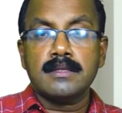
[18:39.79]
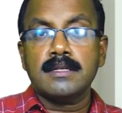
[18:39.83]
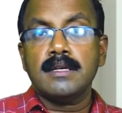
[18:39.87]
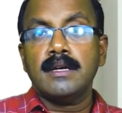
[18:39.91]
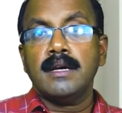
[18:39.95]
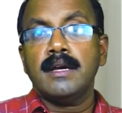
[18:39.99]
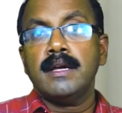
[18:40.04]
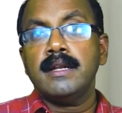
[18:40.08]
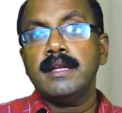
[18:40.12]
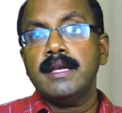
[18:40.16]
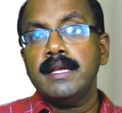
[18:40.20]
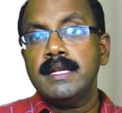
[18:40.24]

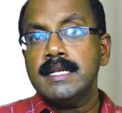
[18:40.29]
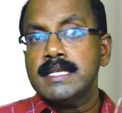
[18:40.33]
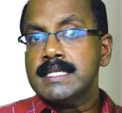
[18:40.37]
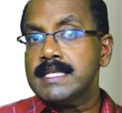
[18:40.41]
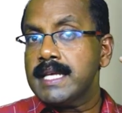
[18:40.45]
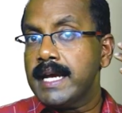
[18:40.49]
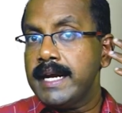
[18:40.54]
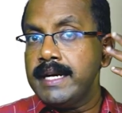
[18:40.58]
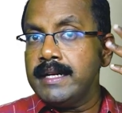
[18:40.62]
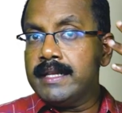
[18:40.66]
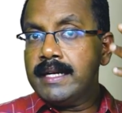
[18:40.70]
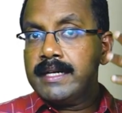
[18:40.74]
And
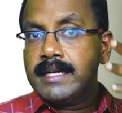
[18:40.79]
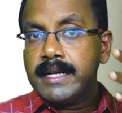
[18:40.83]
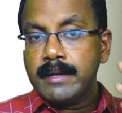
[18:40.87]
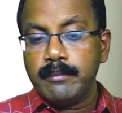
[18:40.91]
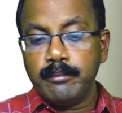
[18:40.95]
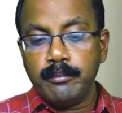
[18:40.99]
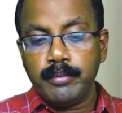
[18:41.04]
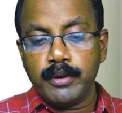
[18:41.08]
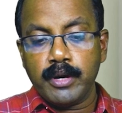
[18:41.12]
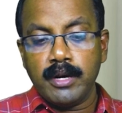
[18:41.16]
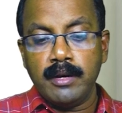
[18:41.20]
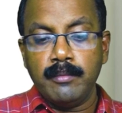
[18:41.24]
inside the
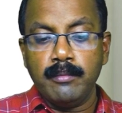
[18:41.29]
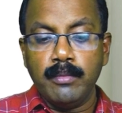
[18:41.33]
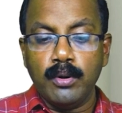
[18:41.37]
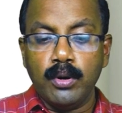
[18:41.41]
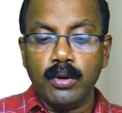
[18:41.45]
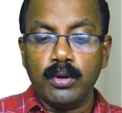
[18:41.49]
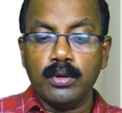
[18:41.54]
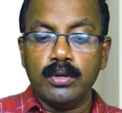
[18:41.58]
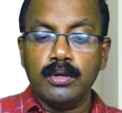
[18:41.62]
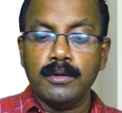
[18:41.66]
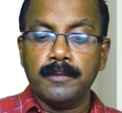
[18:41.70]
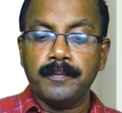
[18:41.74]
temporal
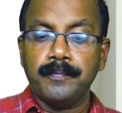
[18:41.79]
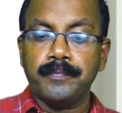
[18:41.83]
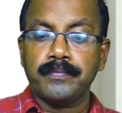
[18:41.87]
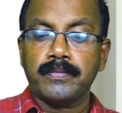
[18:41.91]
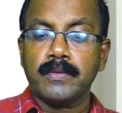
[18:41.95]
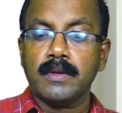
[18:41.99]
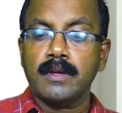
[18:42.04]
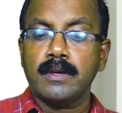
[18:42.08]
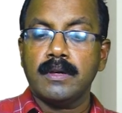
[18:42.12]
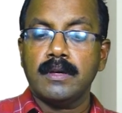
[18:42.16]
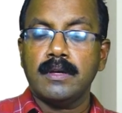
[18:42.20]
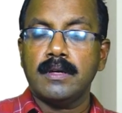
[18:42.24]
bone,
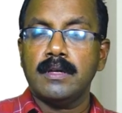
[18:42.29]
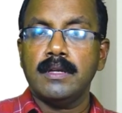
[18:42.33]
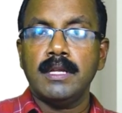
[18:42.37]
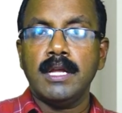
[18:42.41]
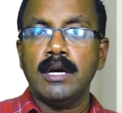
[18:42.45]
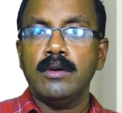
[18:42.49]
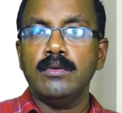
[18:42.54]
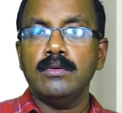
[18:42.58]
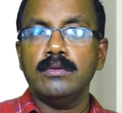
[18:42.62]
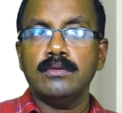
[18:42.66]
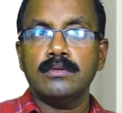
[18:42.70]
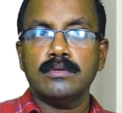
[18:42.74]

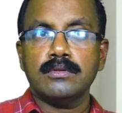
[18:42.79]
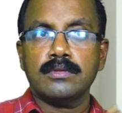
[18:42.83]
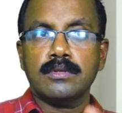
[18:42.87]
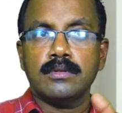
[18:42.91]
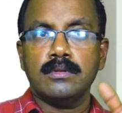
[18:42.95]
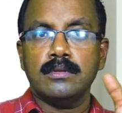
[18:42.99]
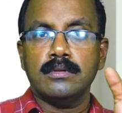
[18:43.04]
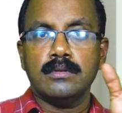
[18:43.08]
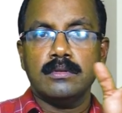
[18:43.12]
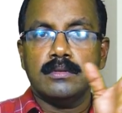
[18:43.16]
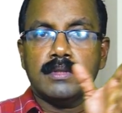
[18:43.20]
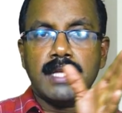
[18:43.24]
now
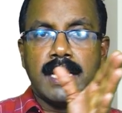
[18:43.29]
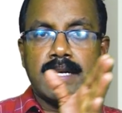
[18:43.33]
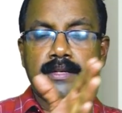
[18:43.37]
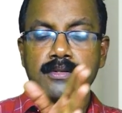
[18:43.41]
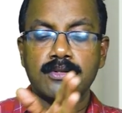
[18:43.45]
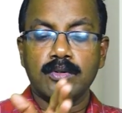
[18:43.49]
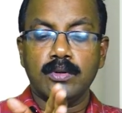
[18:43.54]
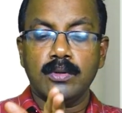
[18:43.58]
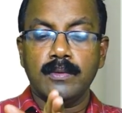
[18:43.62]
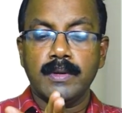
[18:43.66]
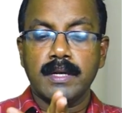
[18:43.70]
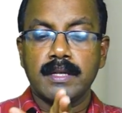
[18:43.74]
so that's
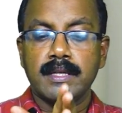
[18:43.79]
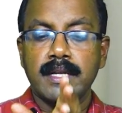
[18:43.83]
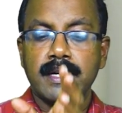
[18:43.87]
over.